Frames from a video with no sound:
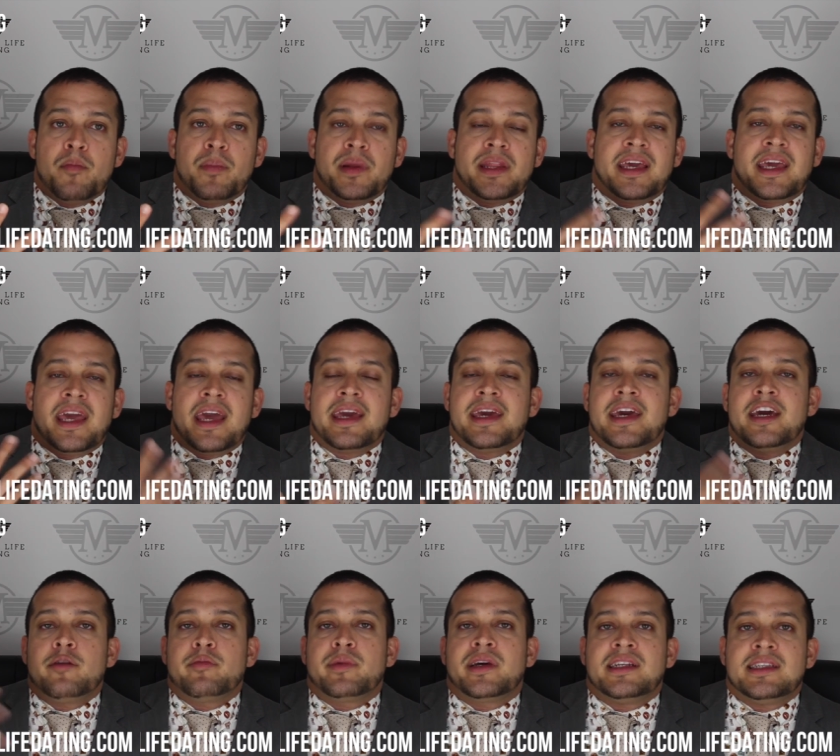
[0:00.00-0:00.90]
but they can't
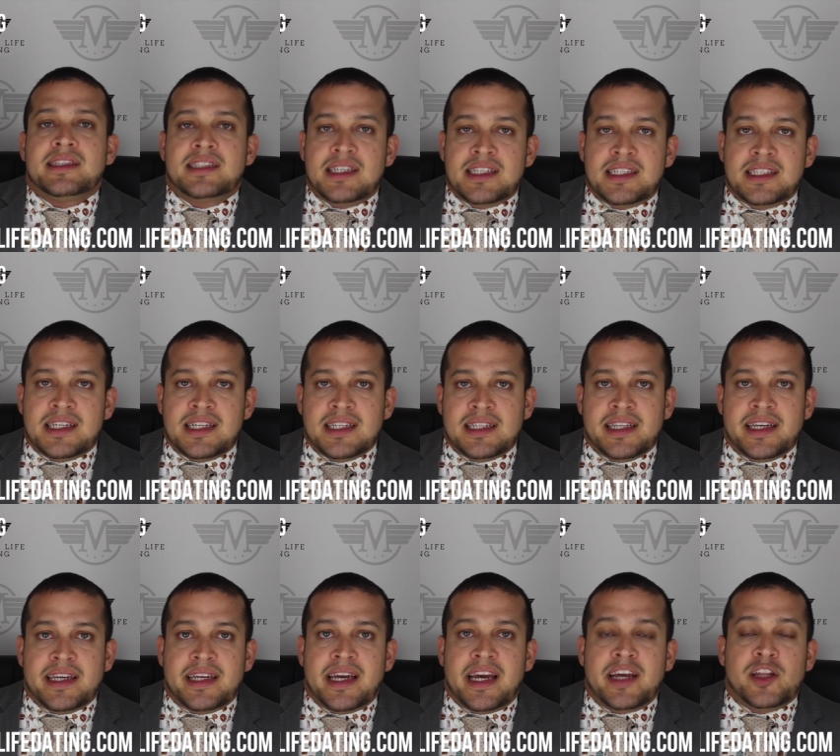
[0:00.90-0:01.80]
get them
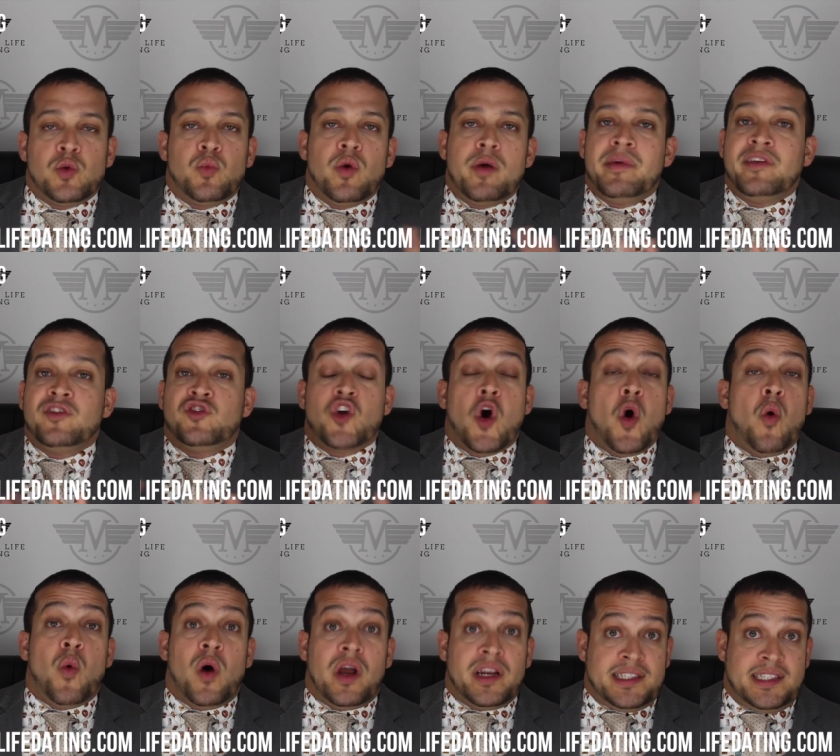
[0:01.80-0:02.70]
consistently, and the women
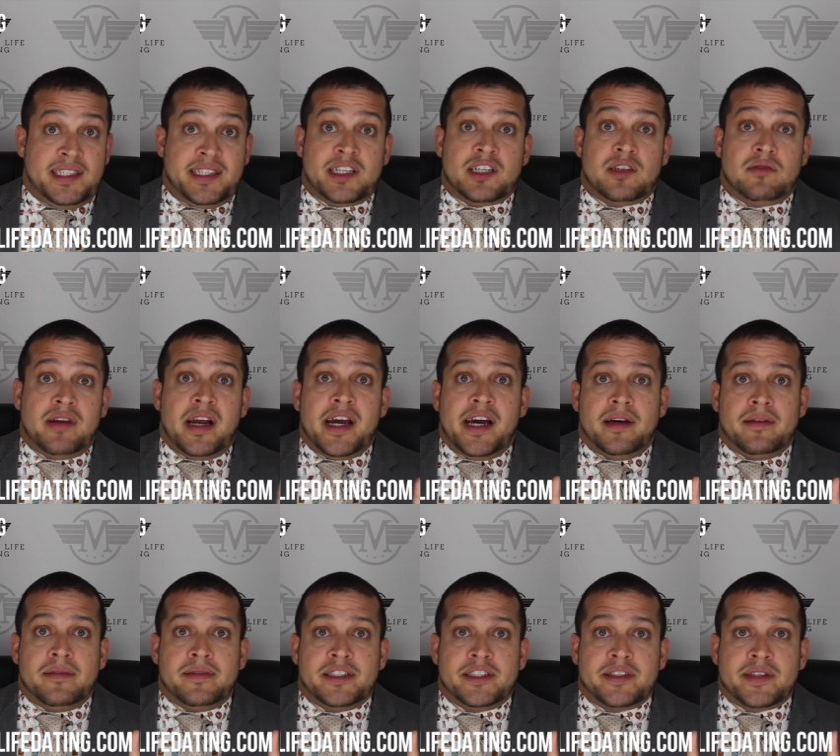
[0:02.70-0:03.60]
don't want to stick
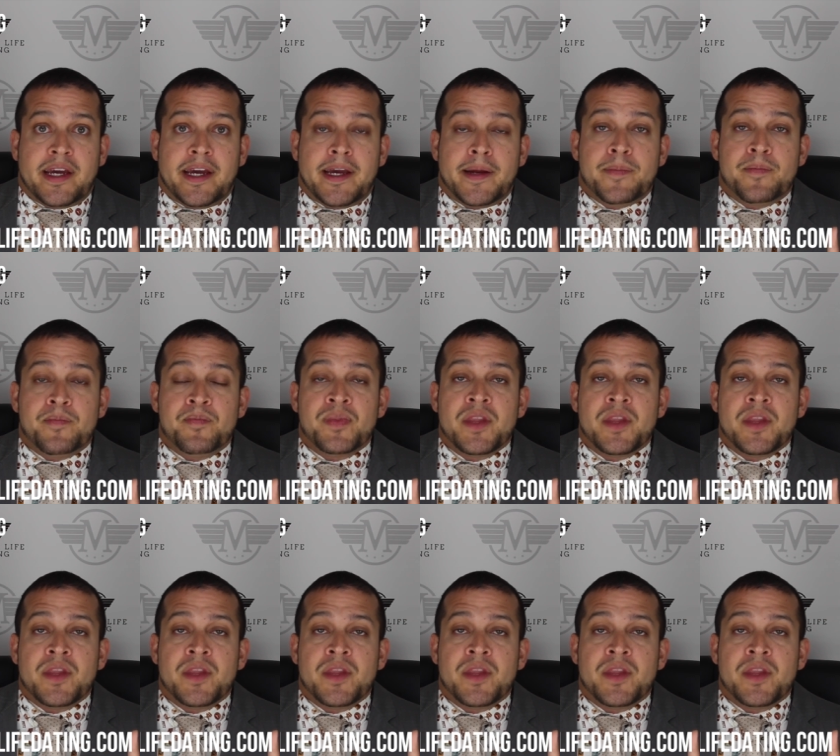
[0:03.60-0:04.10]
around, okay?